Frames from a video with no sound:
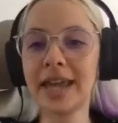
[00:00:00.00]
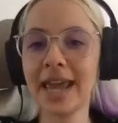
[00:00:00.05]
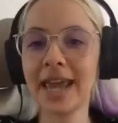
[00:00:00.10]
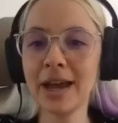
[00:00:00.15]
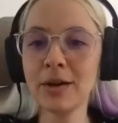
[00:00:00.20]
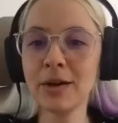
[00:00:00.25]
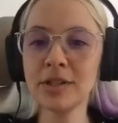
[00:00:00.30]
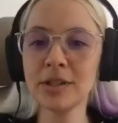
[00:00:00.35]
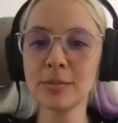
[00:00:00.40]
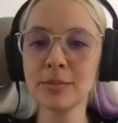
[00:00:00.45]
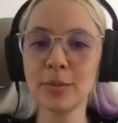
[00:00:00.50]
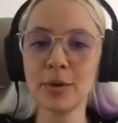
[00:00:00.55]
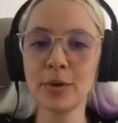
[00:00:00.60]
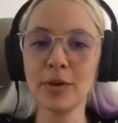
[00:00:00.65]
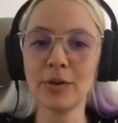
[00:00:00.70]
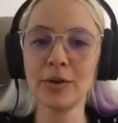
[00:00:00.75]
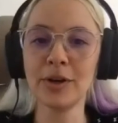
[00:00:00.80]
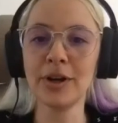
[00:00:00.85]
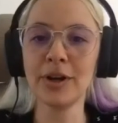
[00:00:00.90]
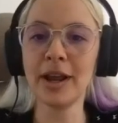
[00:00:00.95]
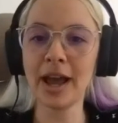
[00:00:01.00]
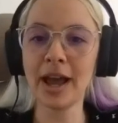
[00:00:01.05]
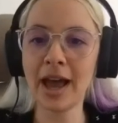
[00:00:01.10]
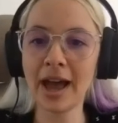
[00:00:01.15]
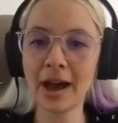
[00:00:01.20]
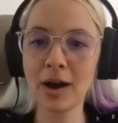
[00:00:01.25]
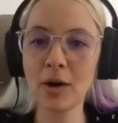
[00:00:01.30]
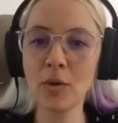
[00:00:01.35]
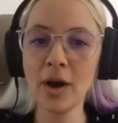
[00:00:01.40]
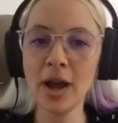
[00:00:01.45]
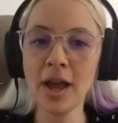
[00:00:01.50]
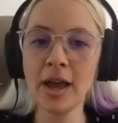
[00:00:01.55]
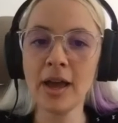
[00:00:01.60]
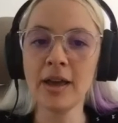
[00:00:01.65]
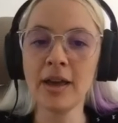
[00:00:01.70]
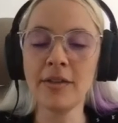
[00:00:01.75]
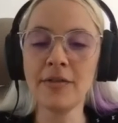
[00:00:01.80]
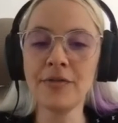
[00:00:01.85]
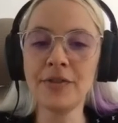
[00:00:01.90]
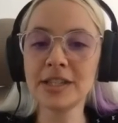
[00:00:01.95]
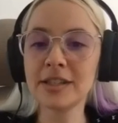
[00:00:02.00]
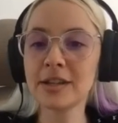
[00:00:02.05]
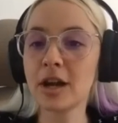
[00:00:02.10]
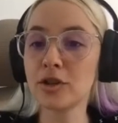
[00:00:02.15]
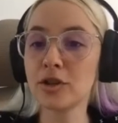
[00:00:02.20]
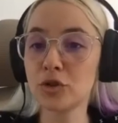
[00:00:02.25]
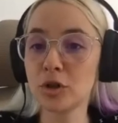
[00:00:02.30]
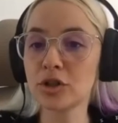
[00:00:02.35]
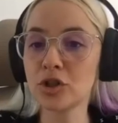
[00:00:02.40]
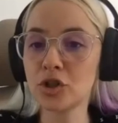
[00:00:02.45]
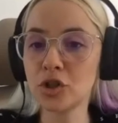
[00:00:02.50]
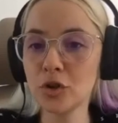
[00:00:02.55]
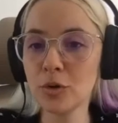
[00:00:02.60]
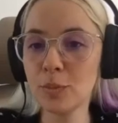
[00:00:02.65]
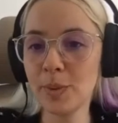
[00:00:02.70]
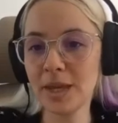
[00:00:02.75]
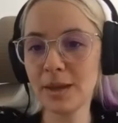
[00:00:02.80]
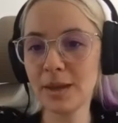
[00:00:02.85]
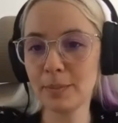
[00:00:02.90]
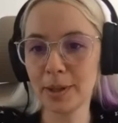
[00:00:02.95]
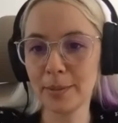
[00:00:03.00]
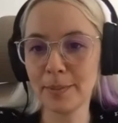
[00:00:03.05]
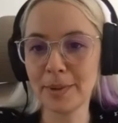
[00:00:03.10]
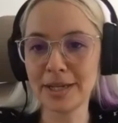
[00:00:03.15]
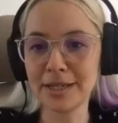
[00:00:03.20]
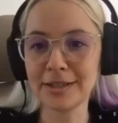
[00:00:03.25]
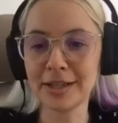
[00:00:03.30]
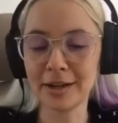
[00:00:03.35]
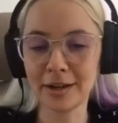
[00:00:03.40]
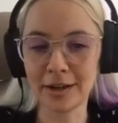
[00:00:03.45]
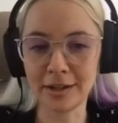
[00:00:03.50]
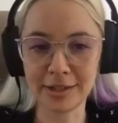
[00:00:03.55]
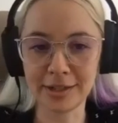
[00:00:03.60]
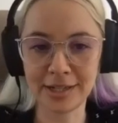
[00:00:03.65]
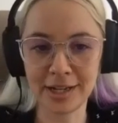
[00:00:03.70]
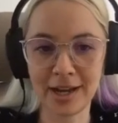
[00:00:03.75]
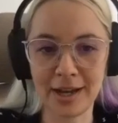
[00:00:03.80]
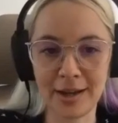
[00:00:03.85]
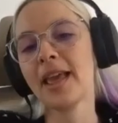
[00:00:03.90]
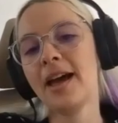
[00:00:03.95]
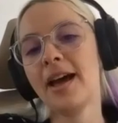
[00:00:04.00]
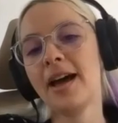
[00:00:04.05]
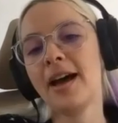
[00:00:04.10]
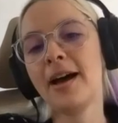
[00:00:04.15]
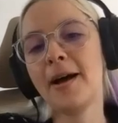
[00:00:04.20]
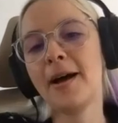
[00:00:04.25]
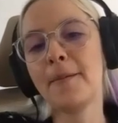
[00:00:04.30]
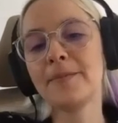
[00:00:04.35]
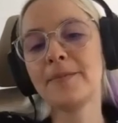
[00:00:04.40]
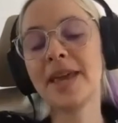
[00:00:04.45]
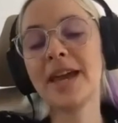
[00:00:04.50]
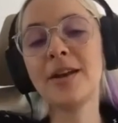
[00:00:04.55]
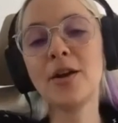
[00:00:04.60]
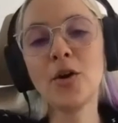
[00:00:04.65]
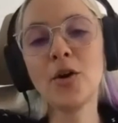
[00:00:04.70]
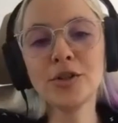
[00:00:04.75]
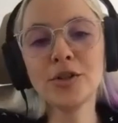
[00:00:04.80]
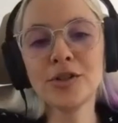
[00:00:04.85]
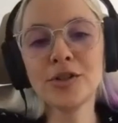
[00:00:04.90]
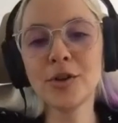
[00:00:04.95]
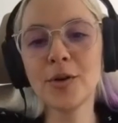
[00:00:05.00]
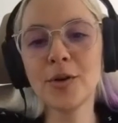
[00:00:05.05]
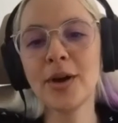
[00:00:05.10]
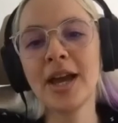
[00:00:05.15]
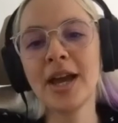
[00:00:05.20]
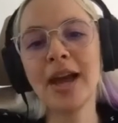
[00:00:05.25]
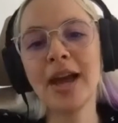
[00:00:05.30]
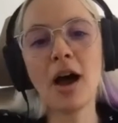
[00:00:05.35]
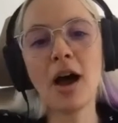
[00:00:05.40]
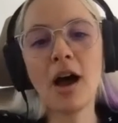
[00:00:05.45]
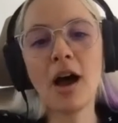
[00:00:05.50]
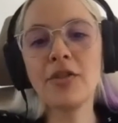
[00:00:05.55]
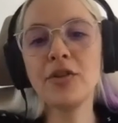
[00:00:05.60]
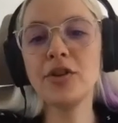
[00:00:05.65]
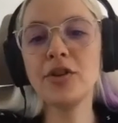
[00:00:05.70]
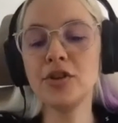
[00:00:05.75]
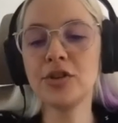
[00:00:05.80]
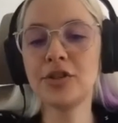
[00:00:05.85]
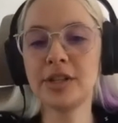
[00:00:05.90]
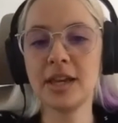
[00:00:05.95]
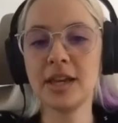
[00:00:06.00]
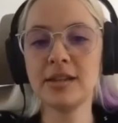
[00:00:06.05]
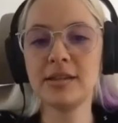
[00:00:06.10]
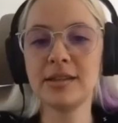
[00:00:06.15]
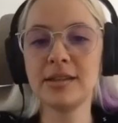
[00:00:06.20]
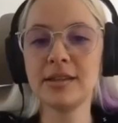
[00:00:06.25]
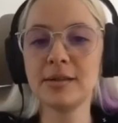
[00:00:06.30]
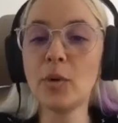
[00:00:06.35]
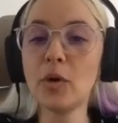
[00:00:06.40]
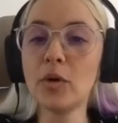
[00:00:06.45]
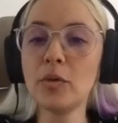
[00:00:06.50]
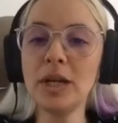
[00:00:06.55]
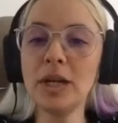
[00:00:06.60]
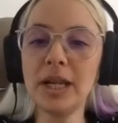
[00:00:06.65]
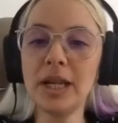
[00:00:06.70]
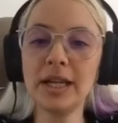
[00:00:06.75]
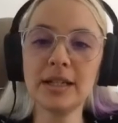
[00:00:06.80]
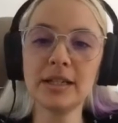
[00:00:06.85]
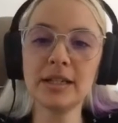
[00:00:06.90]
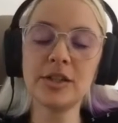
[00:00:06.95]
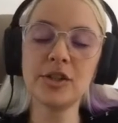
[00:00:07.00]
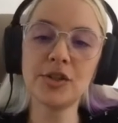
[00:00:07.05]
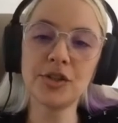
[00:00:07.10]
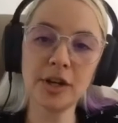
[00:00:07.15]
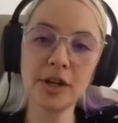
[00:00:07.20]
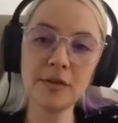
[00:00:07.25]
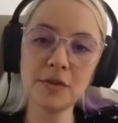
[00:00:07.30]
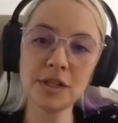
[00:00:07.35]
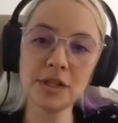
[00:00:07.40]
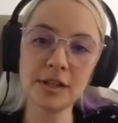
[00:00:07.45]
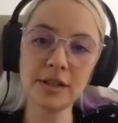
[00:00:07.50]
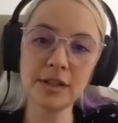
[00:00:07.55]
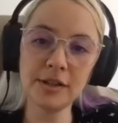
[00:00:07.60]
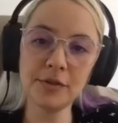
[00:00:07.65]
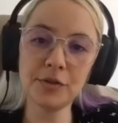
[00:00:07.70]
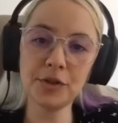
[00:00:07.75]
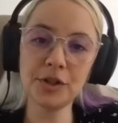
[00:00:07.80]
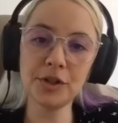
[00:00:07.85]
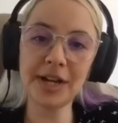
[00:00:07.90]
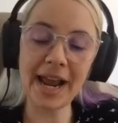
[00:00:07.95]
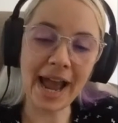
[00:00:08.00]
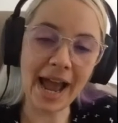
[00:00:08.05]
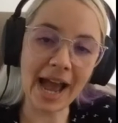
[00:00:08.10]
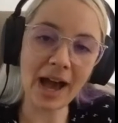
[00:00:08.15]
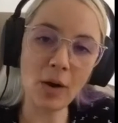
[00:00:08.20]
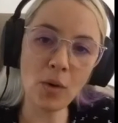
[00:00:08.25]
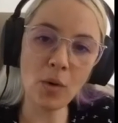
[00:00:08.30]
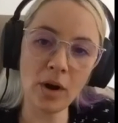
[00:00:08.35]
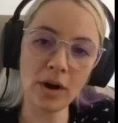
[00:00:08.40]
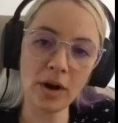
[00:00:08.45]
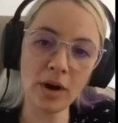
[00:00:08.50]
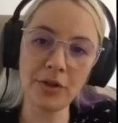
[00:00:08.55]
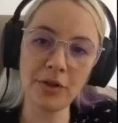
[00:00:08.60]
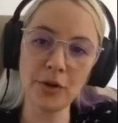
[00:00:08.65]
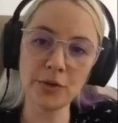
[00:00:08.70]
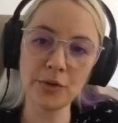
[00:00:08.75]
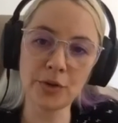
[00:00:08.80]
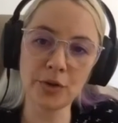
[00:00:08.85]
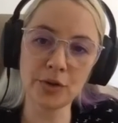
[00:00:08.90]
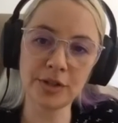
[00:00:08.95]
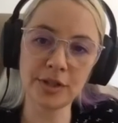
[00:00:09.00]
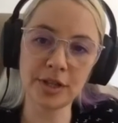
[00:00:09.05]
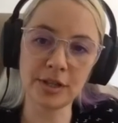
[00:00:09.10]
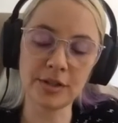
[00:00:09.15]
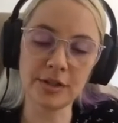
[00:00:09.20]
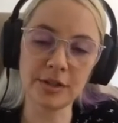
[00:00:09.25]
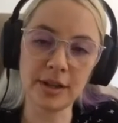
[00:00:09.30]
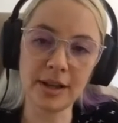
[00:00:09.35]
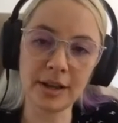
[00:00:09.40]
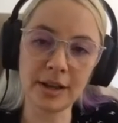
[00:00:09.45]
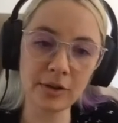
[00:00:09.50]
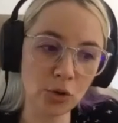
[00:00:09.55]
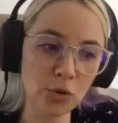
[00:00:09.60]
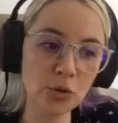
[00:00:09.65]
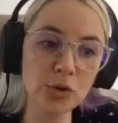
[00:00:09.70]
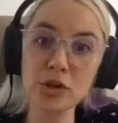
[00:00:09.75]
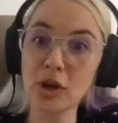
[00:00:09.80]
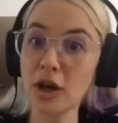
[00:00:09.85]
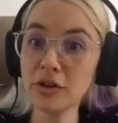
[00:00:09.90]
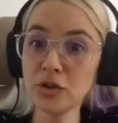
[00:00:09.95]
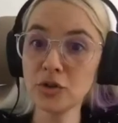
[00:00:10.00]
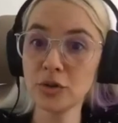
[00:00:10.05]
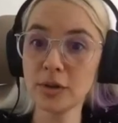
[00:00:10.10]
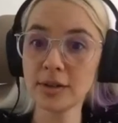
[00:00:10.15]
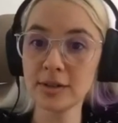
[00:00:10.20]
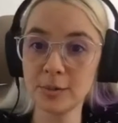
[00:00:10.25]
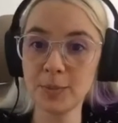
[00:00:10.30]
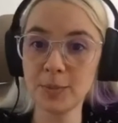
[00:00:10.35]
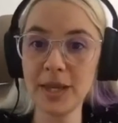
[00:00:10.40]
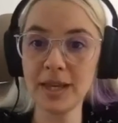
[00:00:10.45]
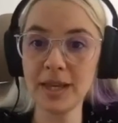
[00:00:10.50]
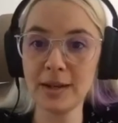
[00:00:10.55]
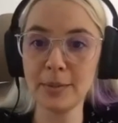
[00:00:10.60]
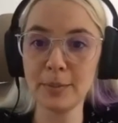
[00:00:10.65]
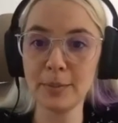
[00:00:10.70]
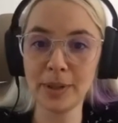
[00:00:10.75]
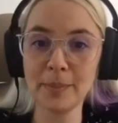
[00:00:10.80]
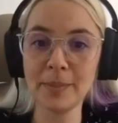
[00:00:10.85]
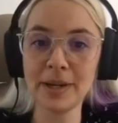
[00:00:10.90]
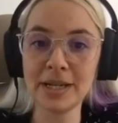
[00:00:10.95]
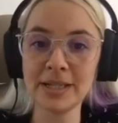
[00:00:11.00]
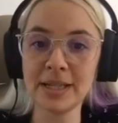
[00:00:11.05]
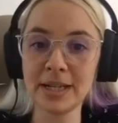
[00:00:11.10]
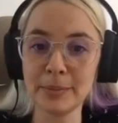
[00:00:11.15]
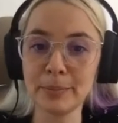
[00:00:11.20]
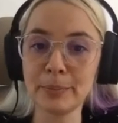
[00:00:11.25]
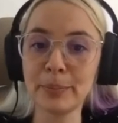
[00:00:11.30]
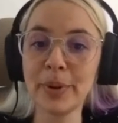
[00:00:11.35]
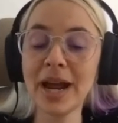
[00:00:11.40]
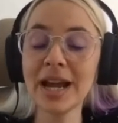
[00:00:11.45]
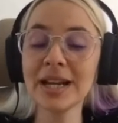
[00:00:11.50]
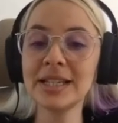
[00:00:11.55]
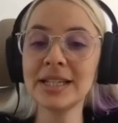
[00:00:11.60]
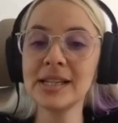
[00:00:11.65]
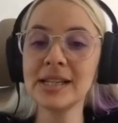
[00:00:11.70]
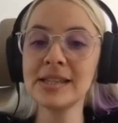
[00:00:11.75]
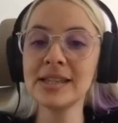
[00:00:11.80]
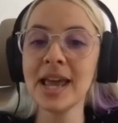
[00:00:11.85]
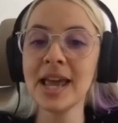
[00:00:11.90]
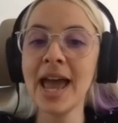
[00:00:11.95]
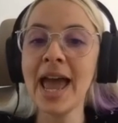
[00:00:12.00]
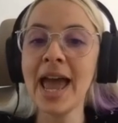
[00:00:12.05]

accountable on how this contract should be implemented on time. Um, and also, other use cases more related to service delivery how are those goods and those contracts being implemented in practice